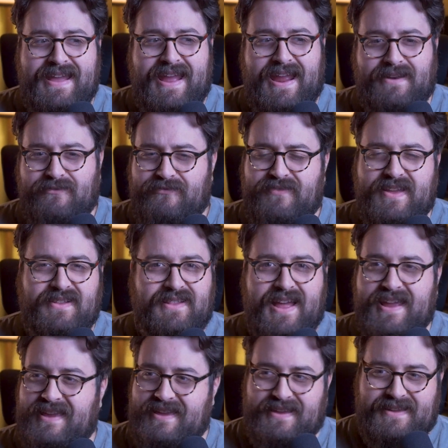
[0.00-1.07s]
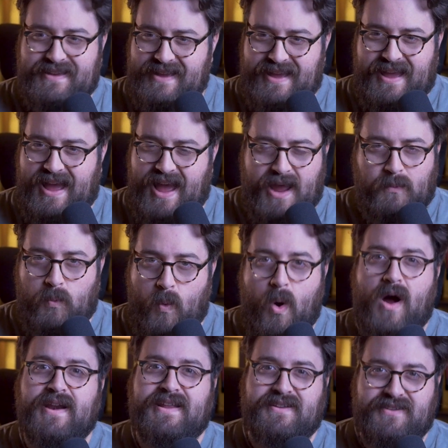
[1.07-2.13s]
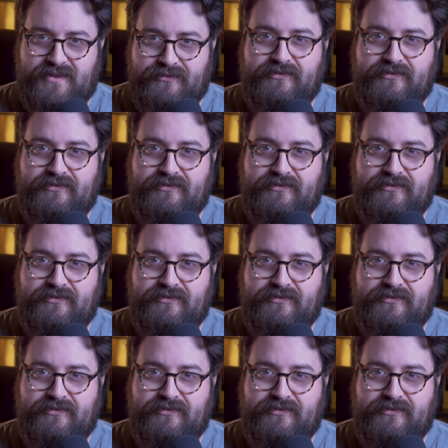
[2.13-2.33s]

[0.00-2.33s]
and feel like I wanted to